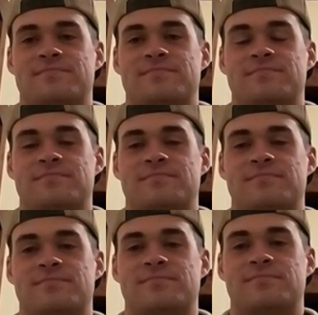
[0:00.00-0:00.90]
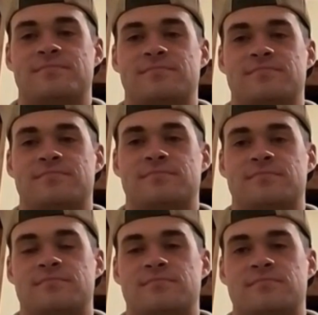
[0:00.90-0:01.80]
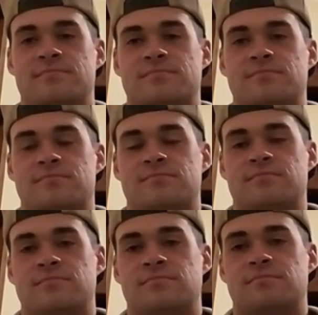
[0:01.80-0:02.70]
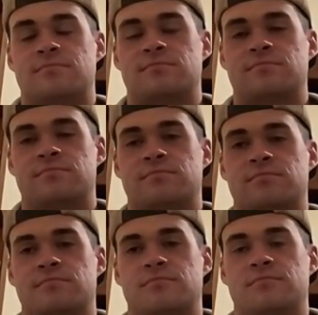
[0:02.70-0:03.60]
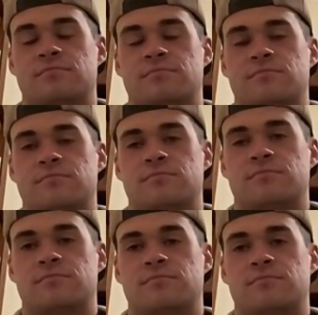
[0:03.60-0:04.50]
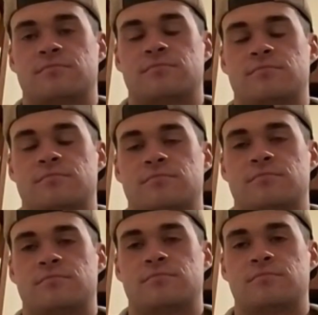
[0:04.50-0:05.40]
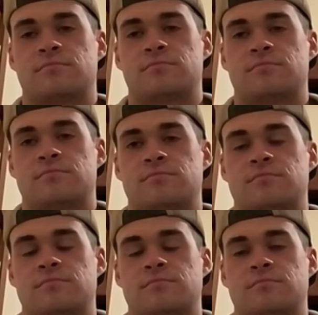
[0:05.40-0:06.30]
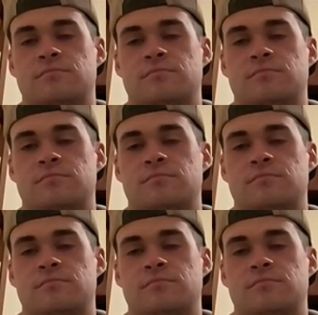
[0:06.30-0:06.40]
The person shown says nothing.